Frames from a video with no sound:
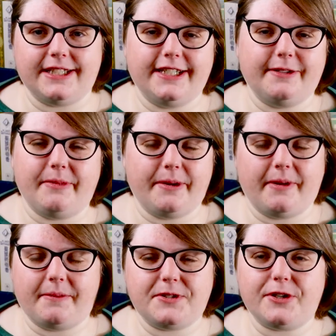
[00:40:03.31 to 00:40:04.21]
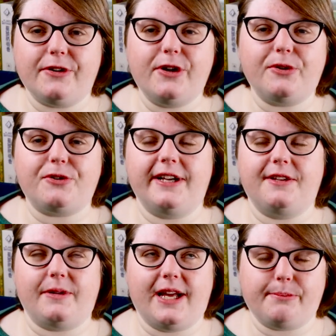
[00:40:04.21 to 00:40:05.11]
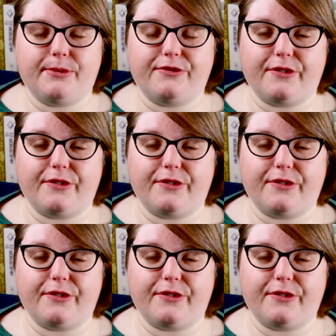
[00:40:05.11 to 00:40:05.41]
Um, I'm, I'm, sure no trades will happen